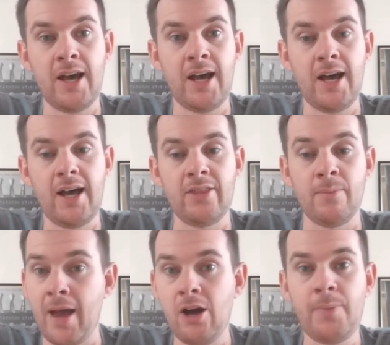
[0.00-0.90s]
uh, the
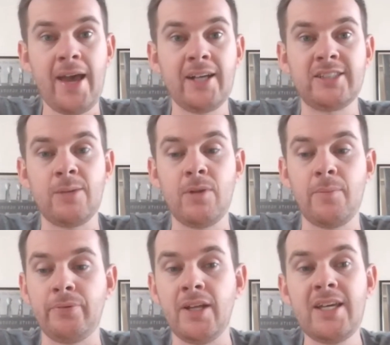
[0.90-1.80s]
mailbag
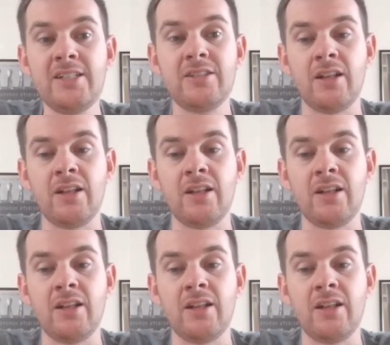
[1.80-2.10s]
segment. Please